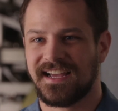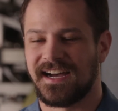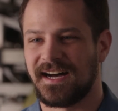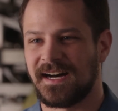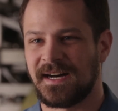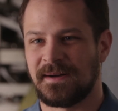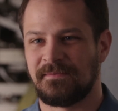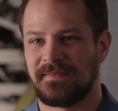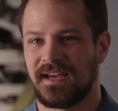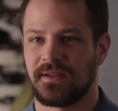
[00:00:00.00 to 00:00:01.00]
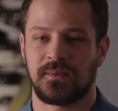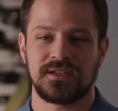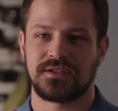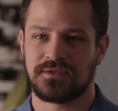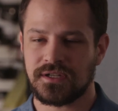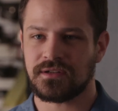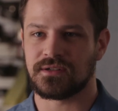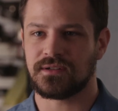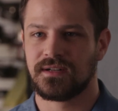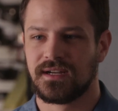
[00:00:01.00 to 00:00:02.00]
And then once you
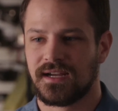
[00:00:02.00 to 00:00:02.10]
do,